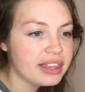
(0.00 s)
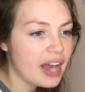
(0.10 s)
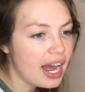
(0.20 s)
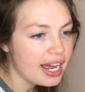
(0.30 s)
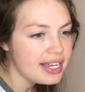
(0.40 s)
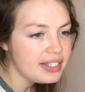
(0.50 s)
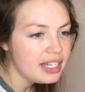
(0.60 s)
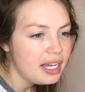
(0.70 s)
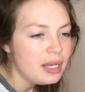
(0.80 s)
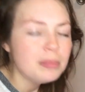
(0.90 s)
thighs,
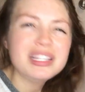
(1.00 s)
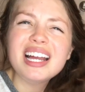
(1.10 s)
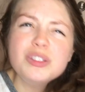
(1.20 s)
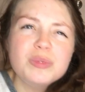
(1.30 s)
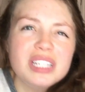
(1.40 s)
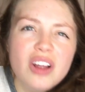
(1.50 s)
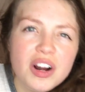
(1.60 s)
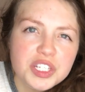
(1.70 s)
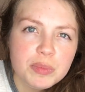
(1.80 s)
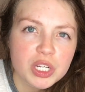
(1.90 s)
but that's really hard
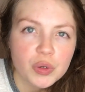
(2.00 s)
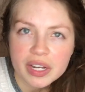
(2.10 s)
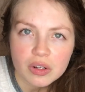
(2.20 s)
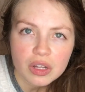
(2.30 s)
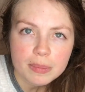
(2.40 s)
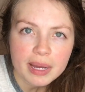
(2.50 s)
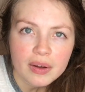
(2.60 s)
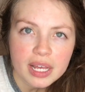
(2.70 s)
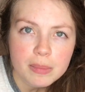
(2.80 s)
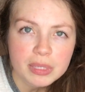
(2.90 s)
to be critical about
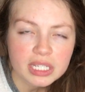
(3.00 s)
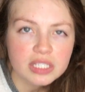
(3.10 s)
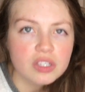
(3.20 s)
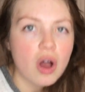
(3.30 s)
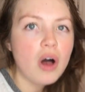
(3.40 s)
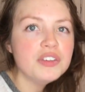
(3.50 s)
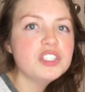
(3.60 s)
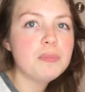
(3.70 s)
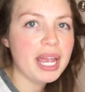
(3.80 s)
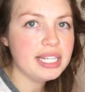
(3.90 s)
it because all
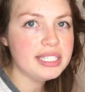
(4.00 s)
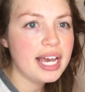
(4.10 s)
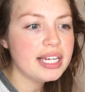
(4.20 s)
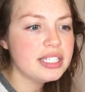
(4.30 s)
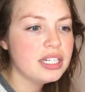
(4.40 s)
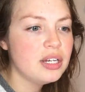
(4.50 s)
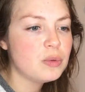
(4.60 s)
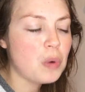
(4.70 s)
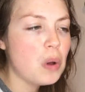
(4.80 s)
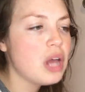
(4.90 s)
spandex
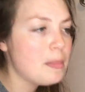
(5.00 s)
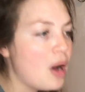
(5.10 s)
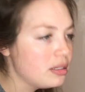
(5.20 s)
roll up on